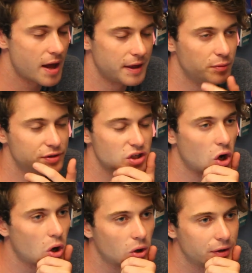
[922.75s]
It was
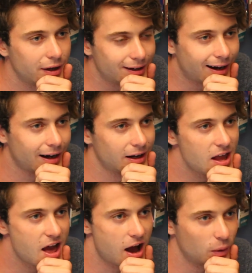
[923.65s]
called,
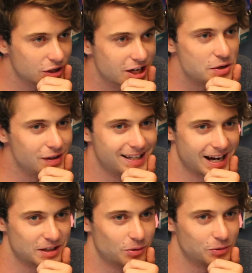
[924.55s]
I wish I knew the
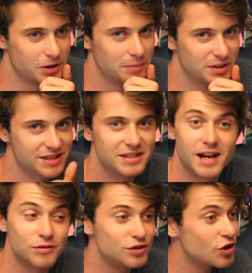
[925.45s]
technical term because it
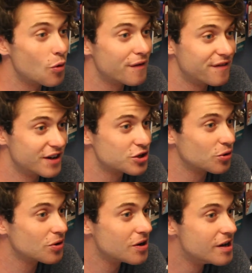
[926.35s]
sounds so
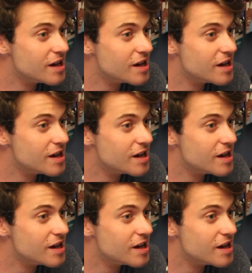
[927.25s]
official,